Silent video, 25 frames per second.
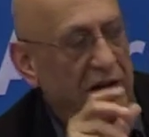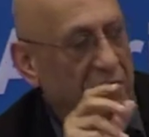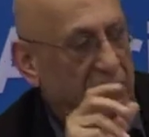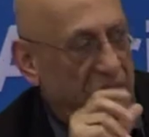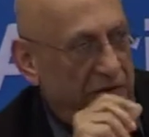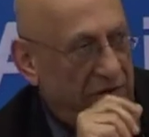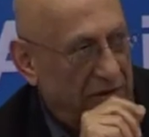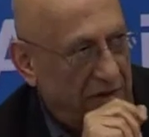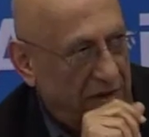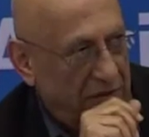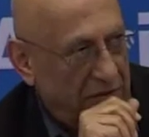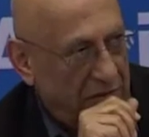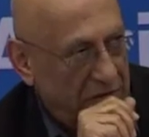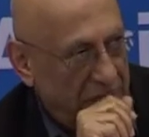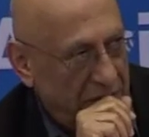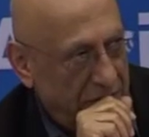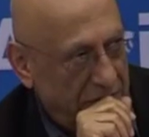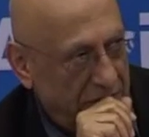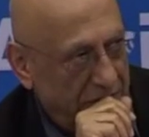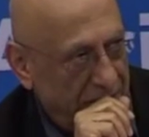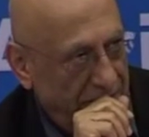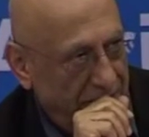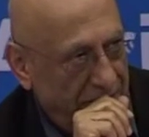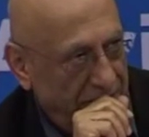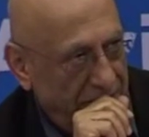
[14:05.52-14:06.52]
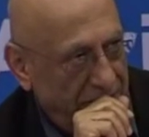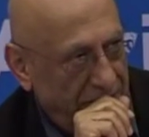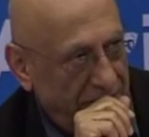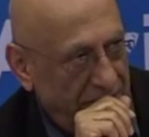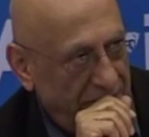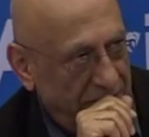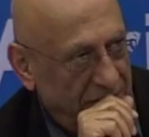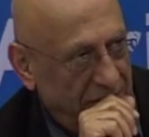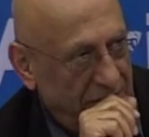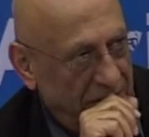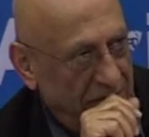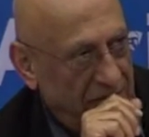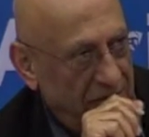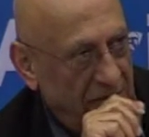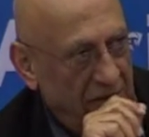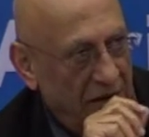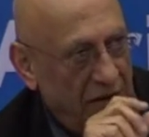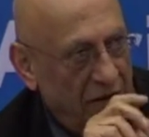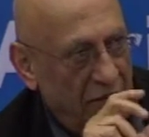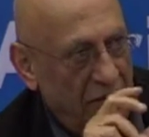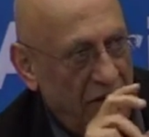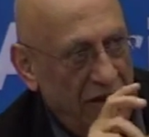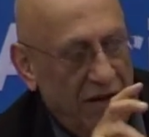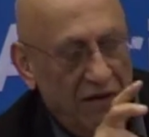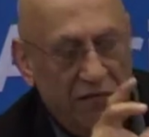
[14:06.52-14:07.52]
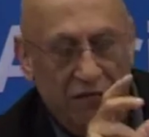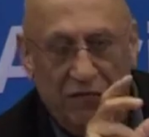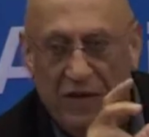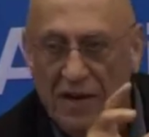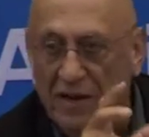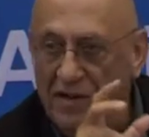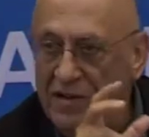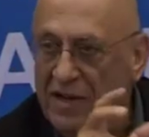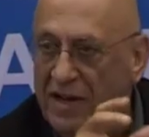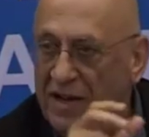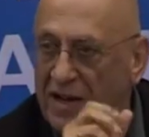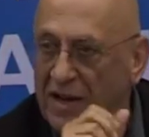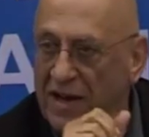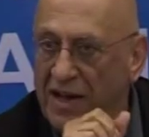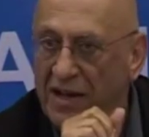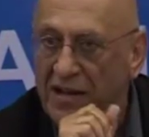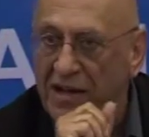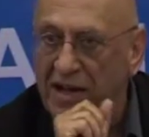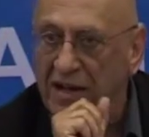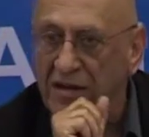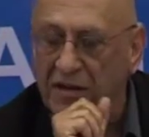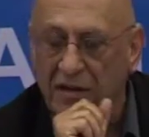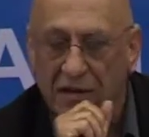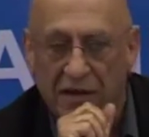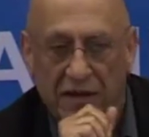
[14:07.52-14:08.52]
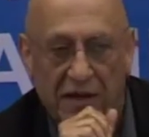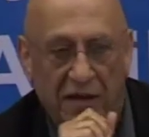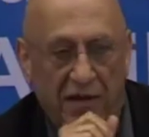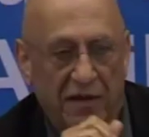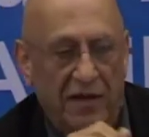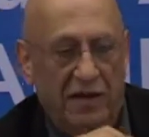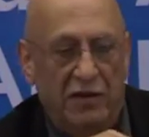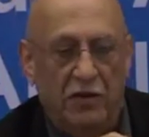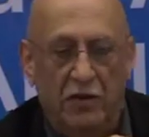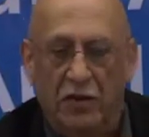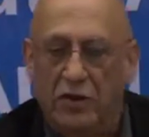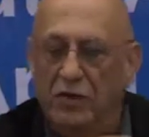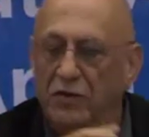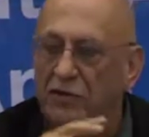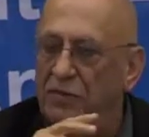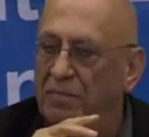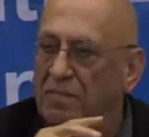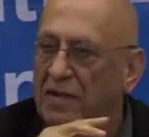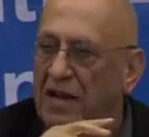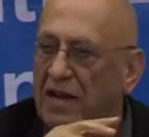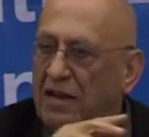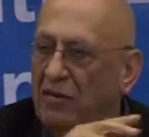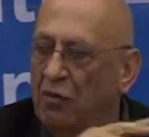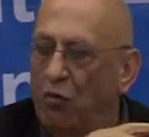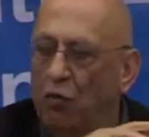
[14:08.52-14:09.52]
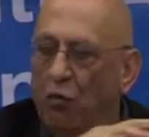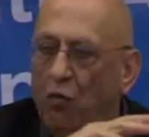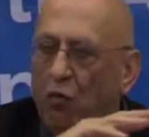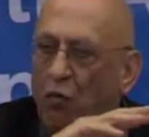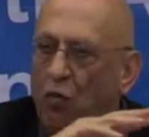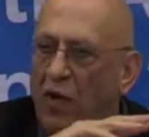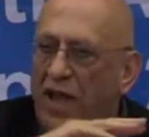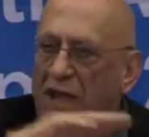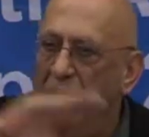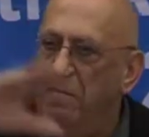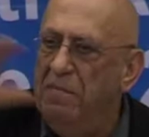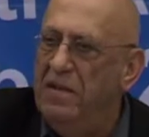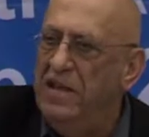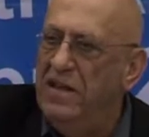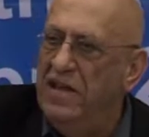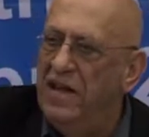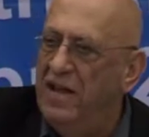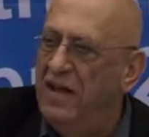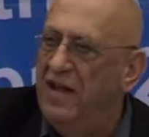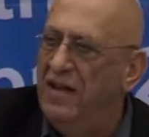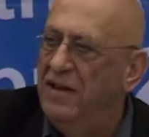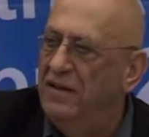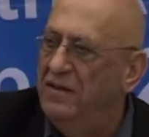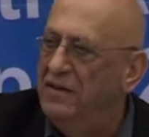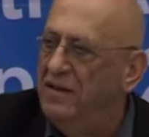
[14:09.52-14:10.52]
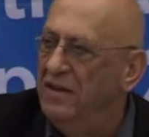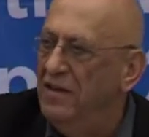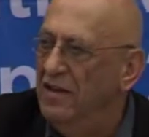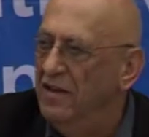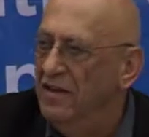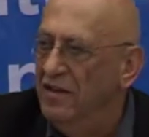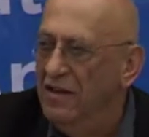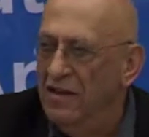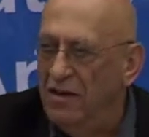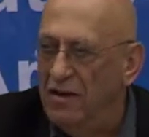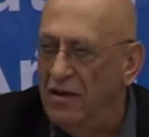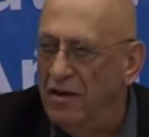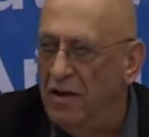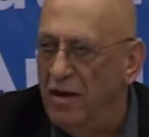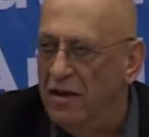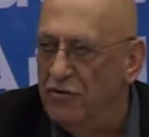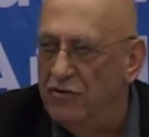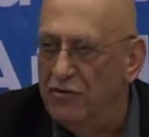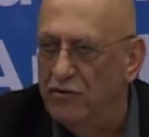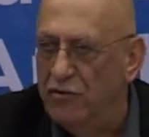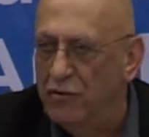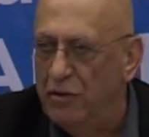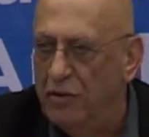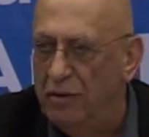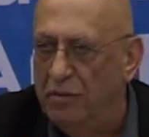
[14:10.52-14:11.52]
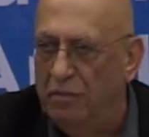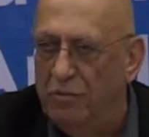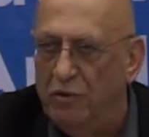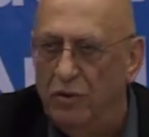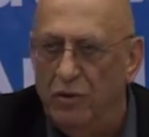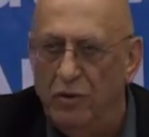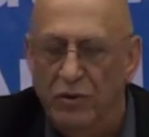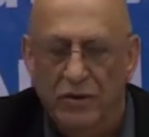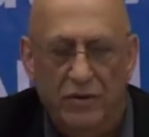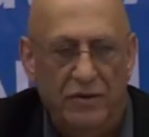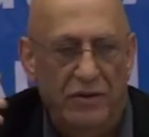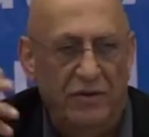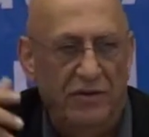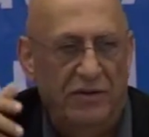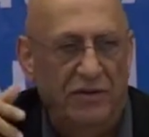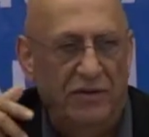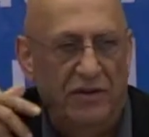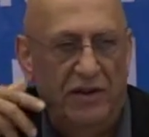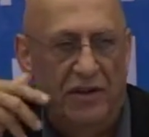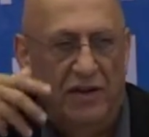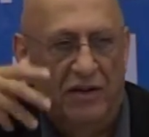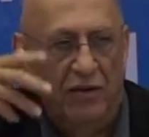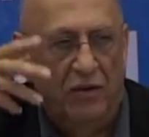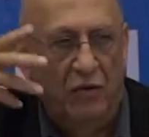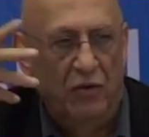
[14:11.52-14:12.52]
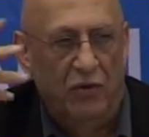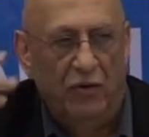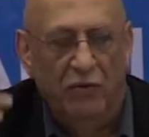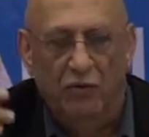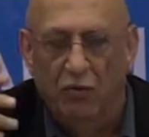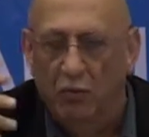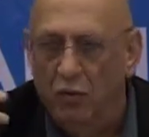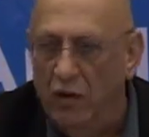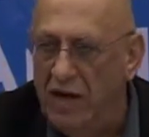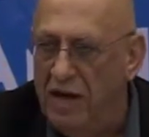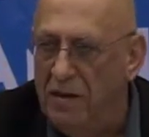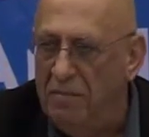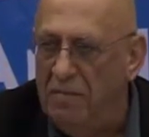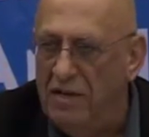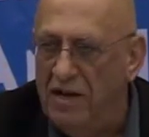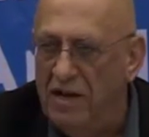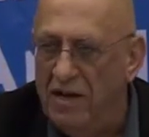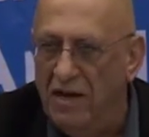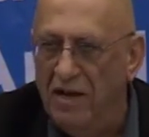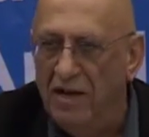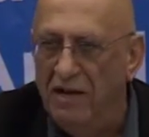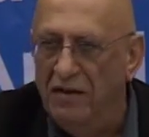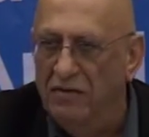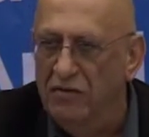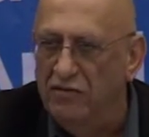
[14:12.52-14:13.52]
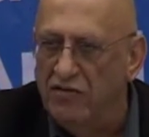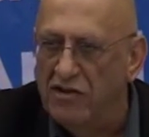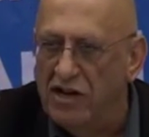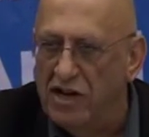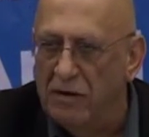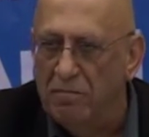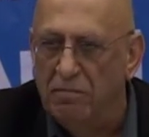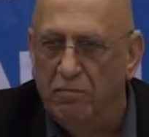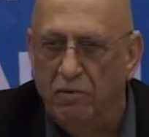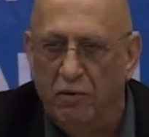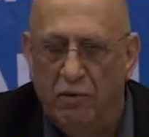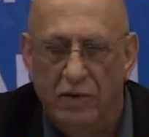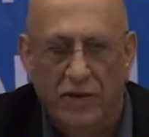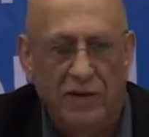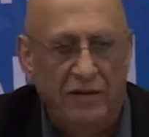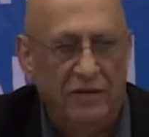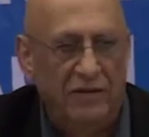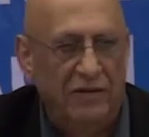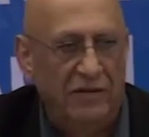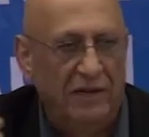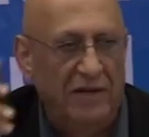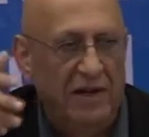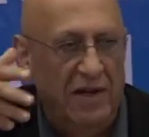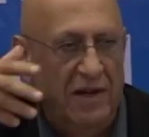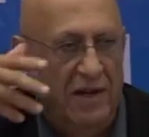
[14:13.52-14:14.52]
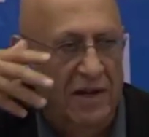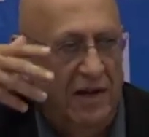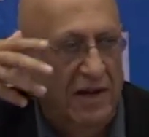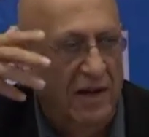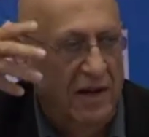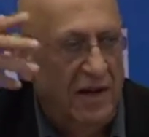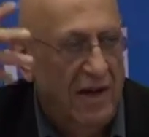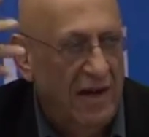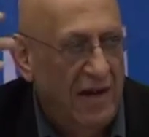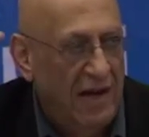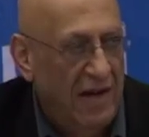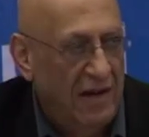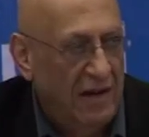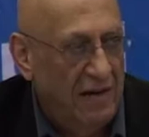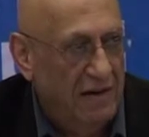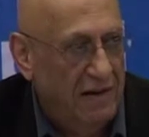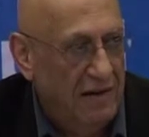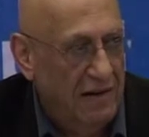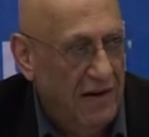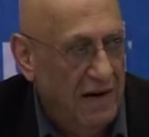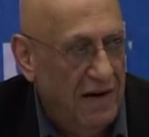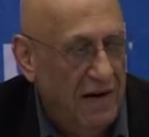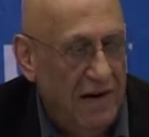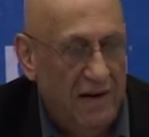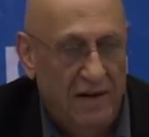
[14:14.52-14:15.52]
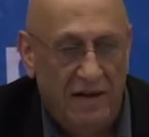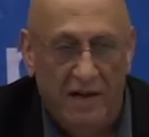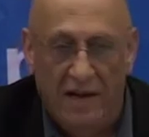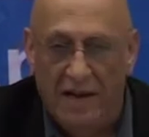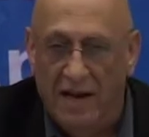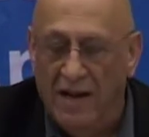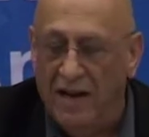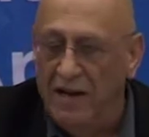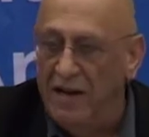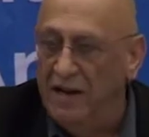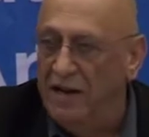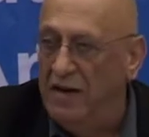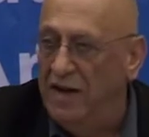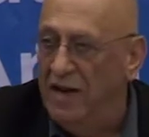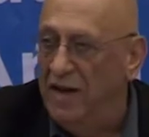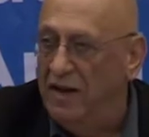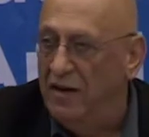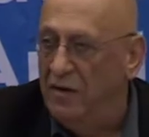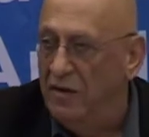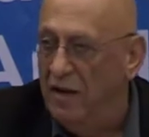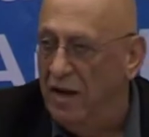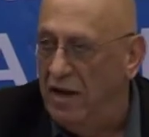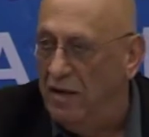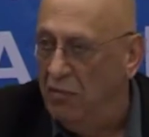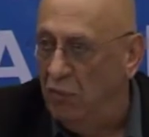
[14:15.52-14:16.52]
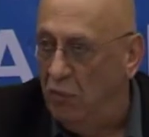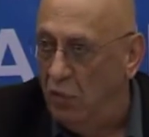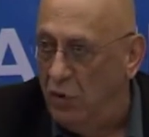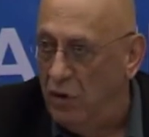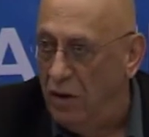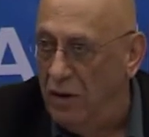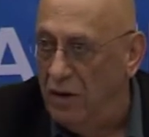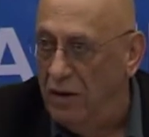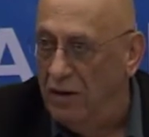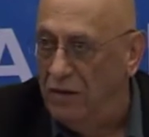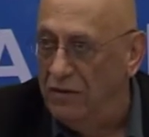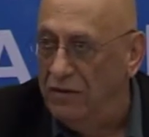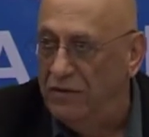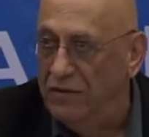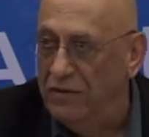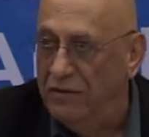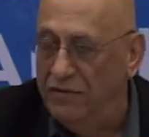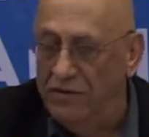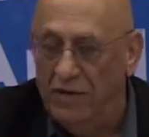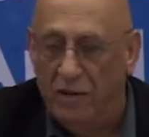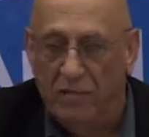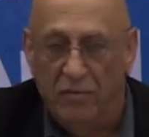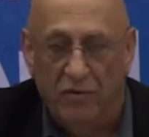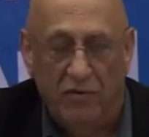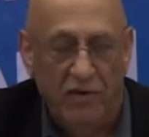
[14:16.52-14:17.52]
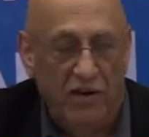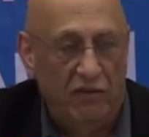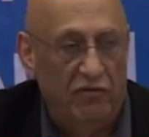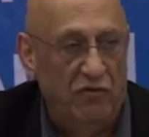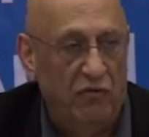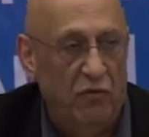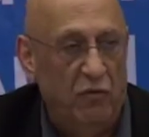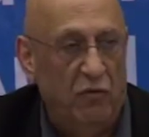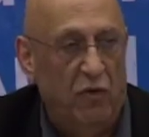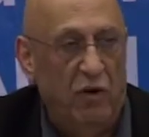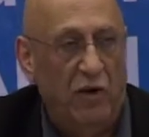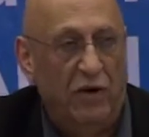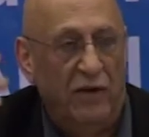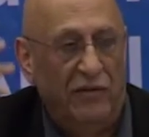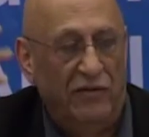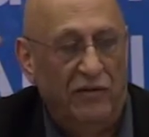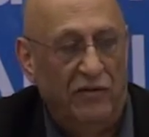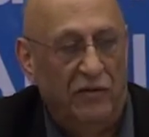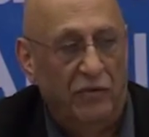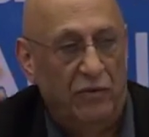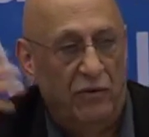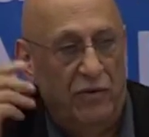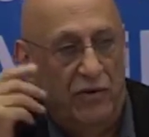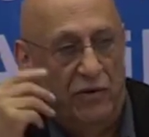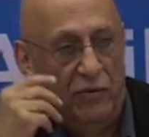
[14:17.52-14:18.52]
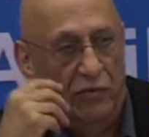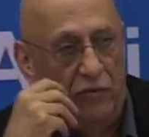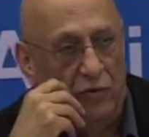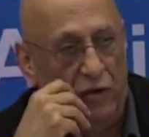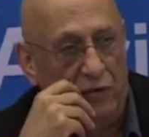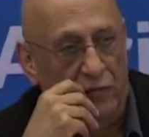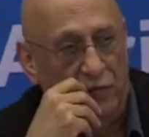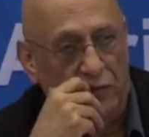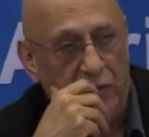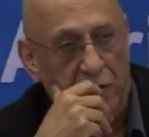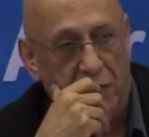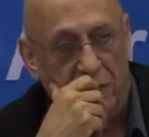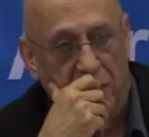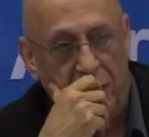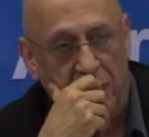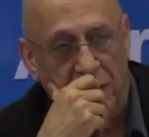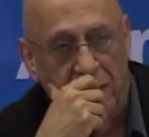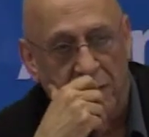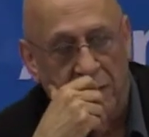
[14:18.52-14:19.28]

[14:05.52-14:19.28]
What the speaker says: themselves, reinventing an identity that goes way beyond cultural borders, it goes way beyond checkpoints and walls, separation walls, and so on and so forth.